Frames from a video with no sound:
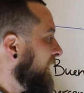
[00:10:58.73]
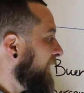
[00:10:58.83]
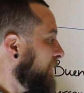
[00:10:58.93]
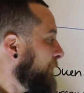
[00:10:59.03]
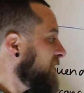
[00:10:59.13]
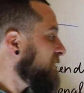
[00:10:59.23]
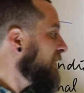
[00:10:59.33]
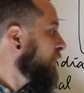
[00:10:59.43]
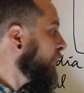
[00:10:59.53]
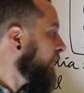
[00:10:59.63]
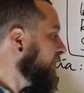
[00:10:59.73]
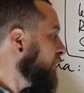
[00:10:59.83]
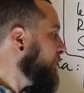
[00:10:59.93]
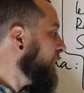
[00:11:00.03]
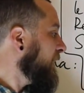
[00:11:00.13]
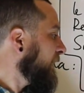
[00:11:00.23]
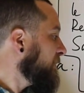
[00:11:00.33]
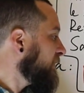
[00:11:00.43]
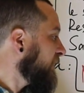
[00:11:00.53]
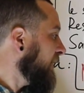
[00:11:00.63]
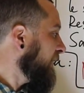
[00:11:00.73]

Repasa el correo para revisar